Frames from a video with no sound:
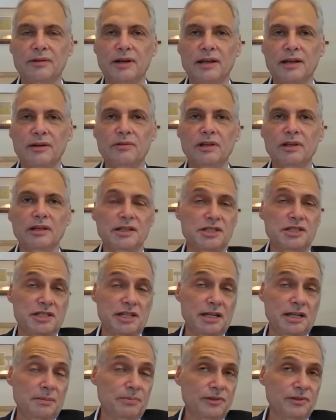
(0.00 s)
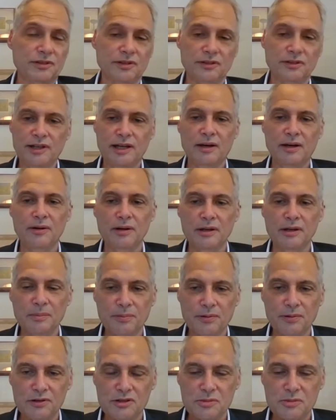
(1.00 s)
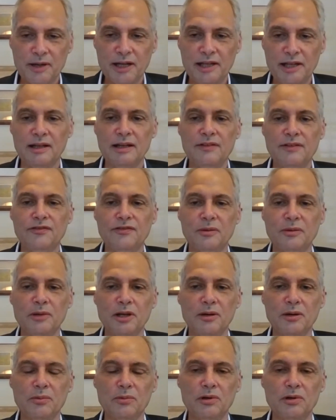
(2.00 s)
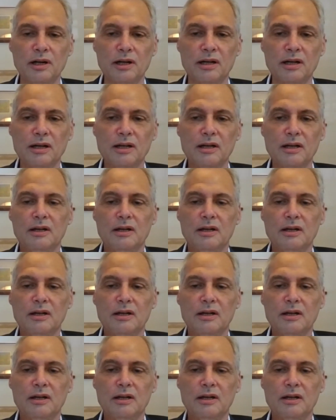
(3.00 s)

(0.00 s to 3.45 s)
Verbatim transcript: and really shapes just how I approach my life and my work.